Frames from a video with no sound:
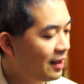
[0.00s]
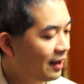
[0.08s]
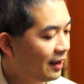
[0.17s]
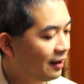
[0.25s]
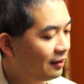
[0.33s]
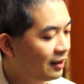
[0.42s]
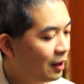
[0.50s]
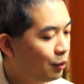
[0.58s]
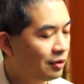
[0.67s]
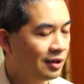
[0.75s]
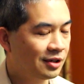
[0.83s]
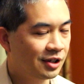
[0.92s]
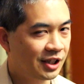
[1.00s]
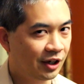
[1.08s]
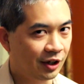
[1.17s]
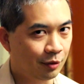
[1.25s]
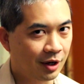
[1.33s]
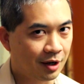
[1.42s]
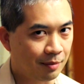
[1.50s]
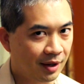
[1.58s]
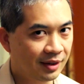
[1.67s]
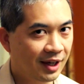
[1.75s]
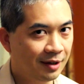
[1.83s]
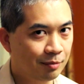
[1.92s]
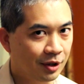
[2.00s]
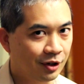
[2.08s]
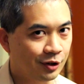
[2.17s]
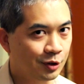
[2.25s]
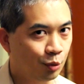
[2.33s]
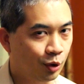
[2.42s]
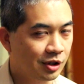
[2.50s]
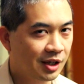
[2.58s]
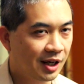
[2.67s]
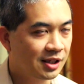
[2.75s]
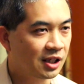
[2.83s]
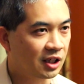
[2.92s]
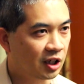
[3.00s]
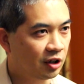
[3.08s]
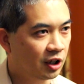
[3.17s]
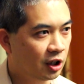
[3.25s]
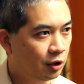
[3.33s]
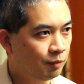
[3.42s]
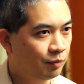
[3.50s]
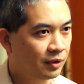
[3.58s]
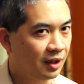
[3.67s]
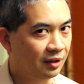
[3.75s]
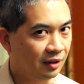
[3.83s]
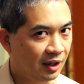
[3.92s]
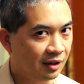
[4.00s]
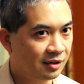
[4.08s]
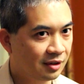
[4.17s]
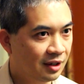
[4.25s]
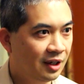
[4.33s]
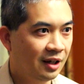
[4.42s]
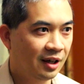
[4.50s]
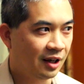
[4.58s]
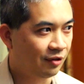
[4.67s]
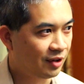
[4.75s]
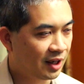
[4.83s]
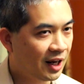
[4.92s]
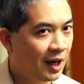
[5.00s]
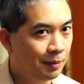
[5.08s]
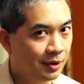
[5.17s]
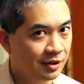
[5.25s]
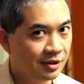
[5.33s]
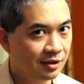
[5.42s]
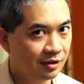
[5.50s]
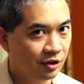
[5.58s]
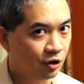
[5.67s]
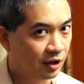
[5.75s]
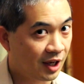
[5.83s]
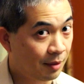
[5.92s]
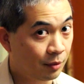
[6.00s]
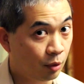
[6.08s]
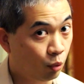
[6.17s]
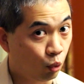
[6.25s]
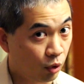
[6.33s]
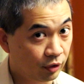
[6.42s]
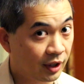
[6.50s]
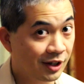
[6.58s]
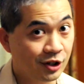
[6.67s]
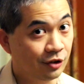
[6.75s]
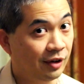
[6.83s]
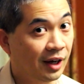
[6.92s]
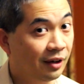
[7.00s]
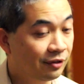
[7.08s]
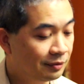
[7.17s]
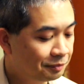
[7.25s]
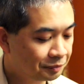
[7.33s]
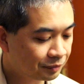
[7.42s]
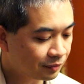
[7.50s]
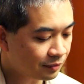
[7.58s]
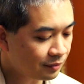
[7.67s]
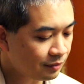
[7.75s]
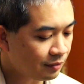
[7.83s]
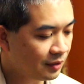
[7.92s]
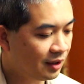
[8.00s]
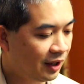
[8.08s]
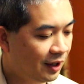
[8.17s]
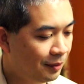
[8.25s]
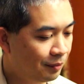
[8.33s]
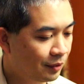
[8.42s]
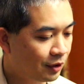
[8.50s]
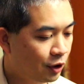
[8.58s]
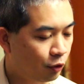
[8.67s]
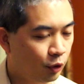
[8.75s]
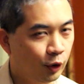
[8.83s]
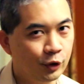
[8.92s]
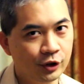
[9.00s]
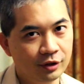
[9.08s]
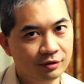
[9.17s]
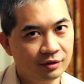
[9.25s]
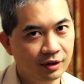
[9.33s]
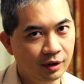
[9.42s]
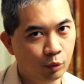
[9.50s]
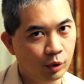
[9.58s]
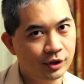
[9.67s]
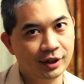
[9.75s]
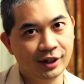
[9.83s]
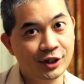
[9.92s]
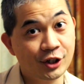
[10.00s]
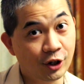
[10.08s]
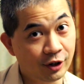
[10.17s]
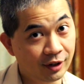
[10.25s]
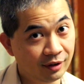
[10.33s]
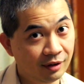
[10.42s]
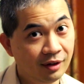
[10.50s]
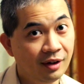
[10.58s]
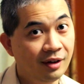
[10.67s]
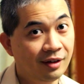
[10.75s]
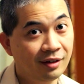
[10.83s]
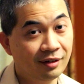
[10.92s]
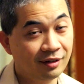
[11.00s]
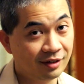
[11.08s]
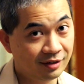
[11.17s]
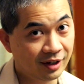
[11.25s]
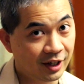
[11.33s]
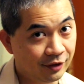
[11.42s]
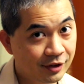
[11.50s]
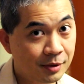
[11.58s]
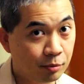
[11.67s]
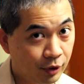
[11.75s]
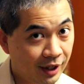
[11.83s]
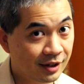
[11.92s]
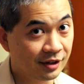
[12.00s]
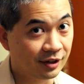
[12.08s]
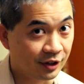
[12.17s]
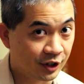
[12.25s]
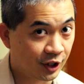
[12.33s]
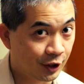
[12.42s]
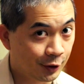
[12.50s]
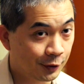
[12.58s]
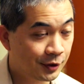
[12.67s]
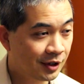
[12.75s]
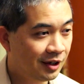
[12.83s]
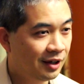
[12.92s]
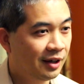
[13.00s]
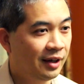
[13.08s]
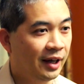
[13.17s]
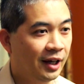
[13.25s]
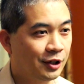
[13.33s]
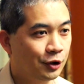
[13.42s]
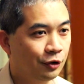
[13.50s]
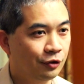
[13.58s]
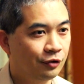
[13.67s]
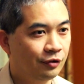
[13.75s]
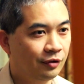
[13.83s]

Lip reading: and I wouldn't necessarily recommend that because worst case scenario, it leaks. If that happens, your camera will not survive. Corrosion, once it gets started, kind of spreads and continues, and you'll